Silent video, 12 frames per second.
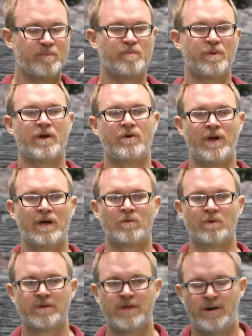of play around
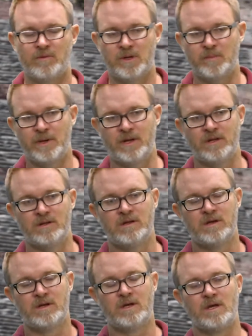with that one a bit, and
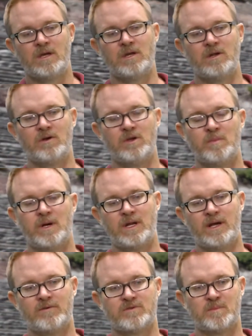you might
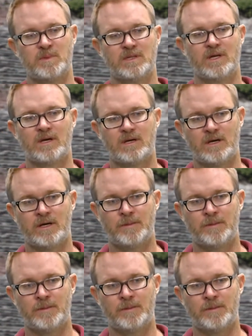have something like